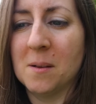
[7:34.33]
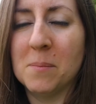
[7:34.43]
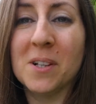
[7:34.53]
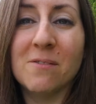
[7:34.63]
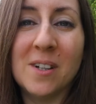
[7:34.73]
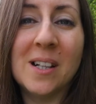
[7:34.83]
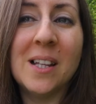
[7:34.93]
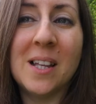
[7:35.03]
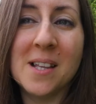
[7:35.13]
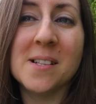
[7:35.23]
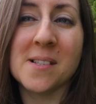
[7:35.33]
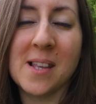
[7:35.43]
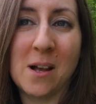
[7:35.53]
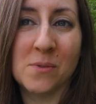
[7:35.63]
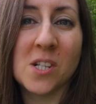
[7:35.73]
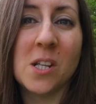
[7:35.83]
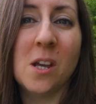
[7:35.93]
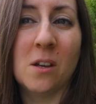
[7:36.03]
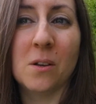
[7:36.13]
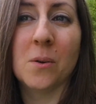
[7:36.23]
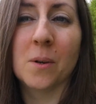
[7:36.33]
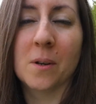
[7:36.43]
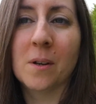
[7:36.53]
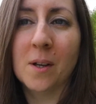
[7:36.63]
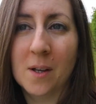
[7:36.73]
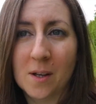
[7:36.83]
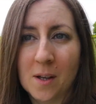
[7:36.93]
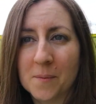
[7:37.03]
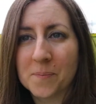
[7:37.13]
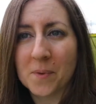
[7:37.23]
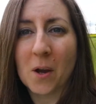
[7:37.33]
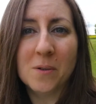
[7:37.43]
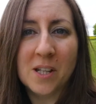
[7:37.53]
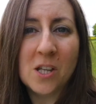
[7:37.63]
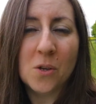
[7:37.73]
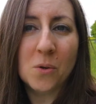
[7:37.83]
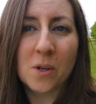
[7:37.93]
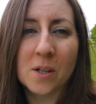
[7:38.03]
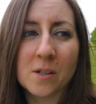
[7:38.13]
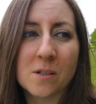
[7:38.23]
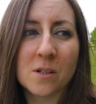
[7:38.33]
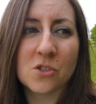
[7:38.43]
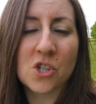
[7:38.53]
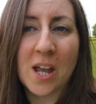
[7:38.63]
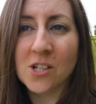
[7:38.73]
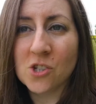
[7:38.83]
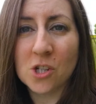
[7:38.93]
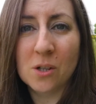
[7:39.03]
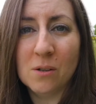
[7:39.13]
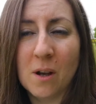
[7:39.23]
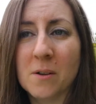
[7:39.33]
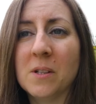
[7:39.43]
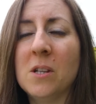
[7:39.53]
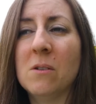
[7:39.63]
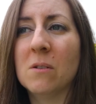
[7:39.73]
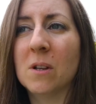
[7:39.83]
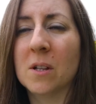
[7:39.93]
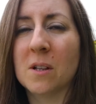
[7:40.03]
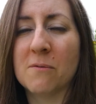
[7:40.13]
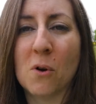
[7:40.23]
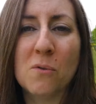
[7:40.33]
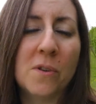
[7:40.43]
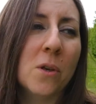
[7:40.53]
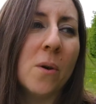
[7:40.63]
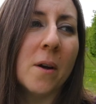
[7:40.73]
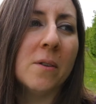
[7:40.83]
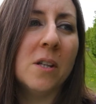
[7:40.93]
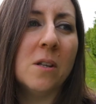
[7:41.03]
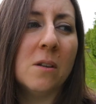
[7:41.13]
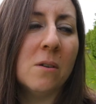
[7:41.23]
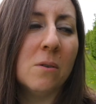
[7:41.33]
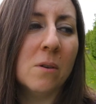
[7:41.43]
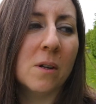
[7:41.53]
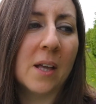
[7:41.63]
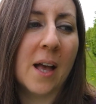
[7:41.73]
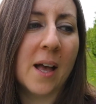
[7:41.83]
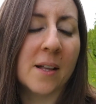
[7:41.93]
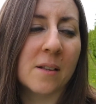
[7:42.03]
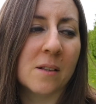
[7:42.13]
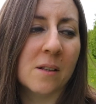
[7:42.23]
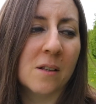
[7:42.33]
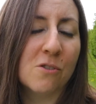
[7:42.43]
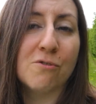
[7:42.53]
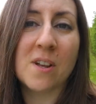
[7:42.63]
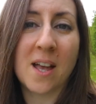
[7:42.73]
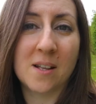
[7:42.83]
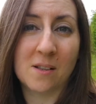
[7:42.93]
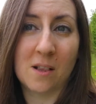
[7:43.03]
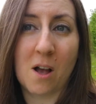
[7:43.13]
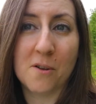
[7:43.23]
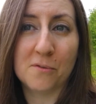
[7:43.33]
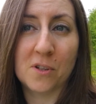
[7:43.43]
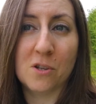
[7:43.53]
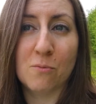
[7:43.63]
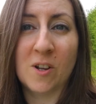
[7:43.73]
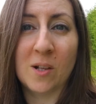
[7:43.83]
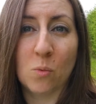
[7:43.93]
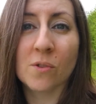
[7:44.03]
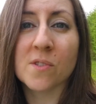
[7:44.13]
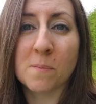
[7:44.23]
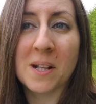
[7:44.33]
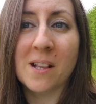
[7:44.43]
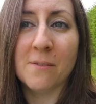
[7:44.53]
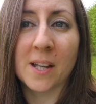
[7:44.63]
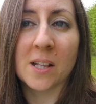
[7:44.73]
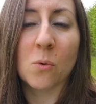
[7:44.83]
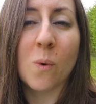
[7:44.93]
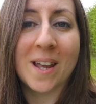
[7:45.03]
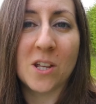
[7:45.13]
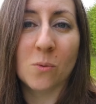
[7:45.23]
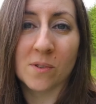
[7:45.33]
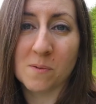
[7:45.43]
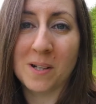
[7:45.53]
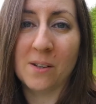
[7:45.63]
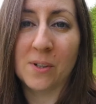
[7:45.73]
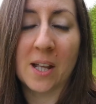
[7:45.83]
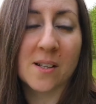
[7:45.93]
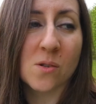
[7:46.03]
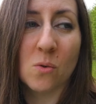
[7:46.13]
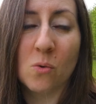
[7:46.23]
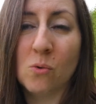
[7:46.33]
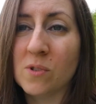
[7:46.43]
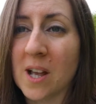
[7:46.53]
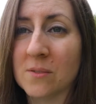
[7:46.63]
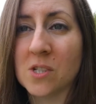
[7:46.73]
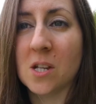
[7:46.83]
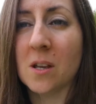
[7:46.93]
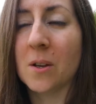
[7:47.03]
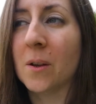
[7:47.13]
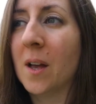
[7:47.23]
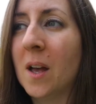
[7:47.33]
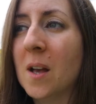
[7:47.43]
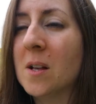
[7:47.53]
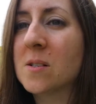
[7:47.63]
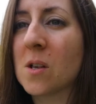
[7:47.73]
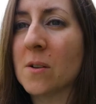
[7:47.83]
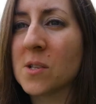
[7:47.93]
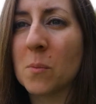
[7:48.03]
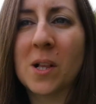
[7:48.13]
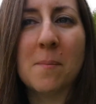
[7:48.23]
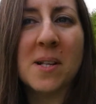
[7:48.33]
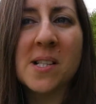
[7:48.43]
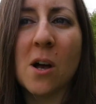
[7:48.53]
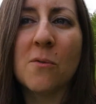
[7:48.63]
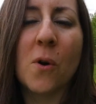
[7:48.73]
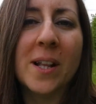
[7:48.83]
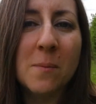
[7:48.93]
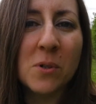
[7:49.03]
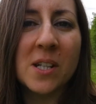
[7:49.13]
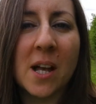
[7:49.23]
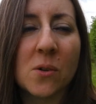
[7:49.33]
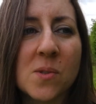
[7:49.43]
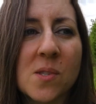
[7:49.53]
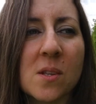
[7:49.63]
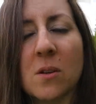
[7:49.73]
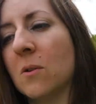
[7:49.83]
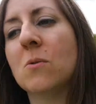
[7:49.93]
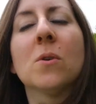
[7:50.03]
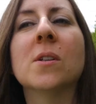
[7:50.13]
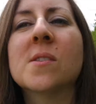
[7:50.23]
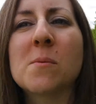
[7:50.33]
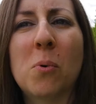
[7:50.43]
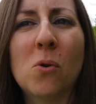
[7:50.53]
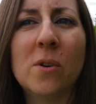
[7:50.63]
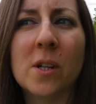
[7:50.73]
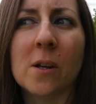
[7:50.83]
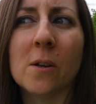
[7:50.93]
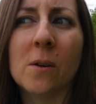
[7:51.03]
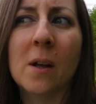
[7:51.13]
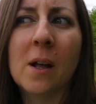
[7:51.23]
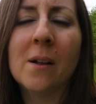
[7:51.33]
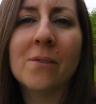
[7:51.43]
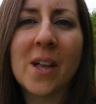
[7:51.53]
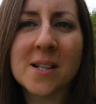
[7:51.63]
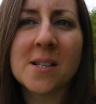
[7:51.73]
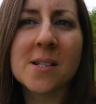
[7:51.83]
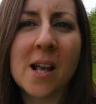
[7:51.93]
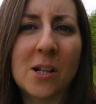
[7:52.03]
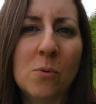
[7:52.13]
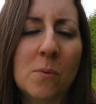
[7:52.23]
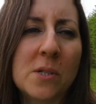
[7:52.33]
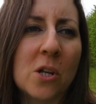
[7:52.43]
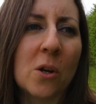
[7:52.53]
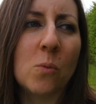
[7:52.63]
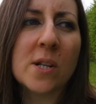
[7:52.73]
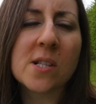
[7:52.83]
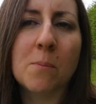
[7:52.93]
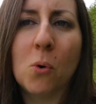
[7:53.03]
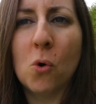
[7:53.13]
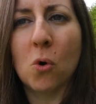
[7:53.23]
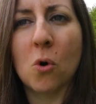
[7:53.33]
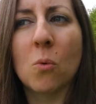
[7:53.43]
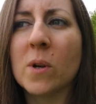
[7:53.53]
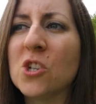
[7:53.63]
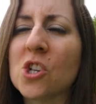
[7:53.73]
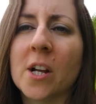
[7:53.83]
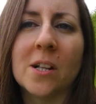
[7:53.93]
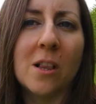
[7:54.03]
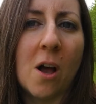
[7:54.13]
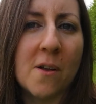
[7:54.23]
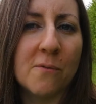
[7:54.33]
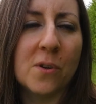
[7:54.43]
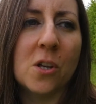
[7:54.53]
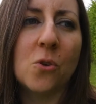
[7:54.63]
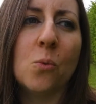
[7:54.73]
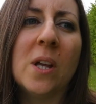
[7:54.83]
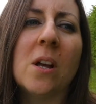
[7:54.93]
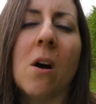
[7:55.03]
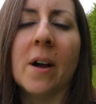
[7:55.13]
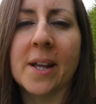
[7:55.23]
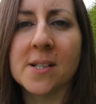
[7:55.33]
But it really is down to you. Only you can change you, only you can evolve you, only you can create the life that you really want to be living in the way you want to be living it. It's all down to you. So someone like myself or anybody else who can support you, that's exactly what we're doing. We support, we shine a light for you, we guide.